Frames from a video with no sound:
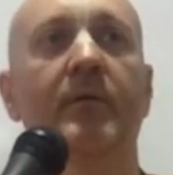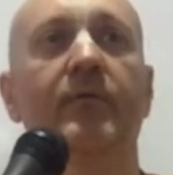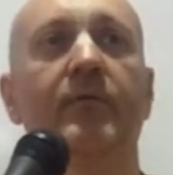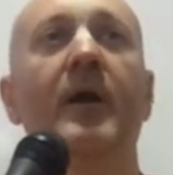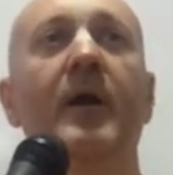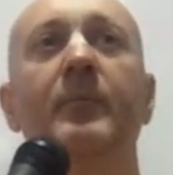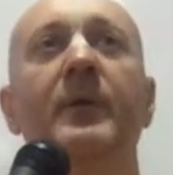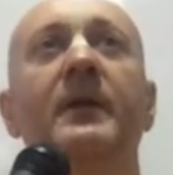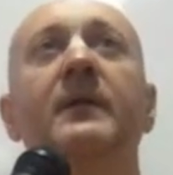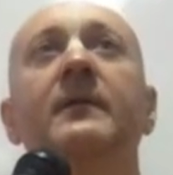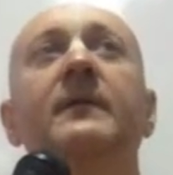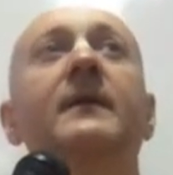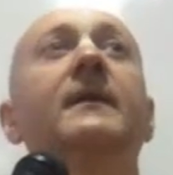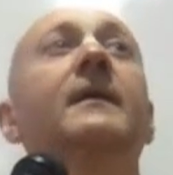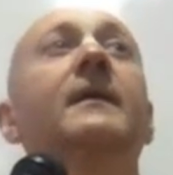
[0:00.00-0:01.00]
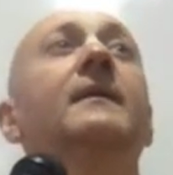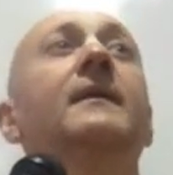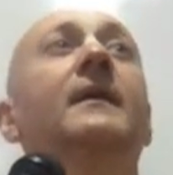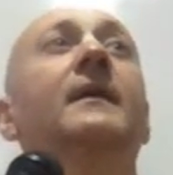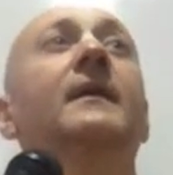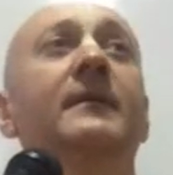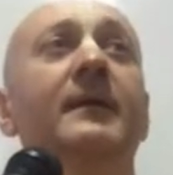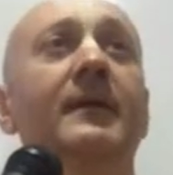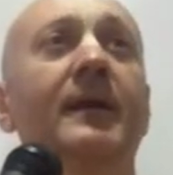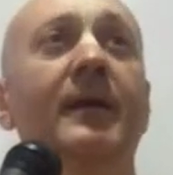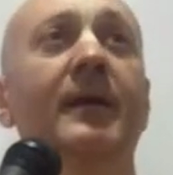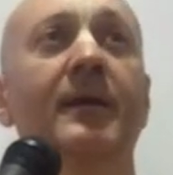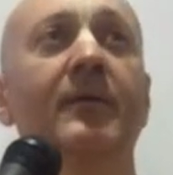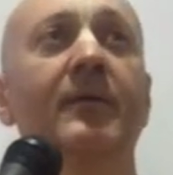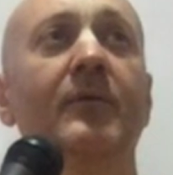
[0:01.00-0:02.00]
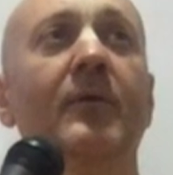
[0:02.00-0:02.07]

far better than anything they can do.